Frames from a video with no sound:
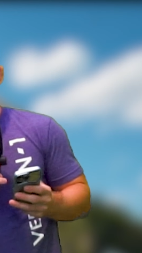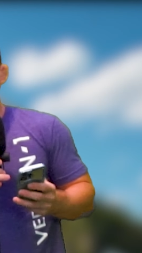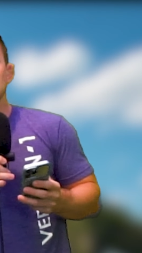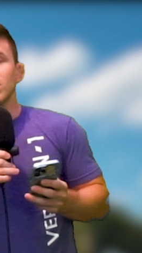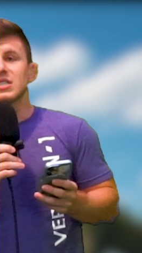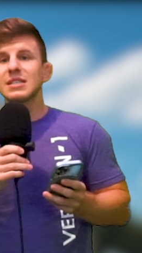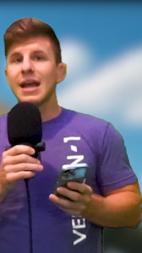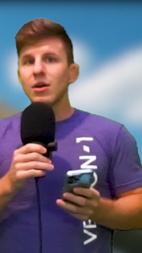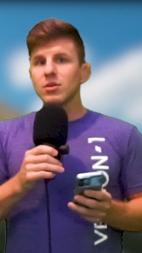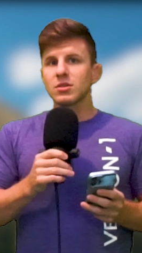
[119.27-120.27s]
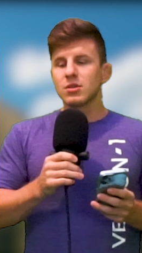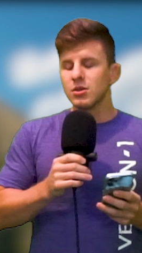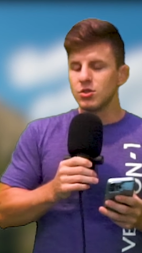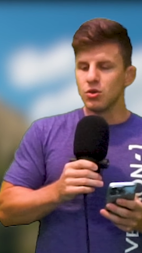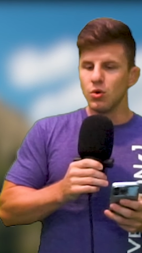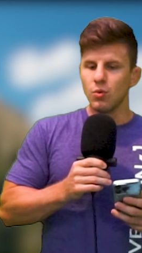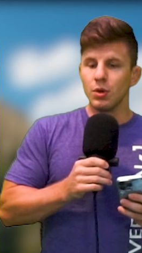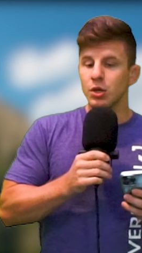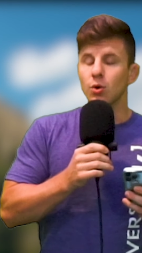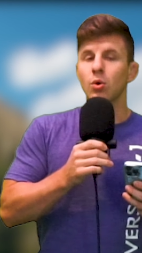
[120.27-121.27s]
So it scales to
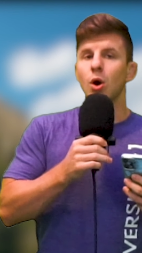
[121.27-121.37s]
your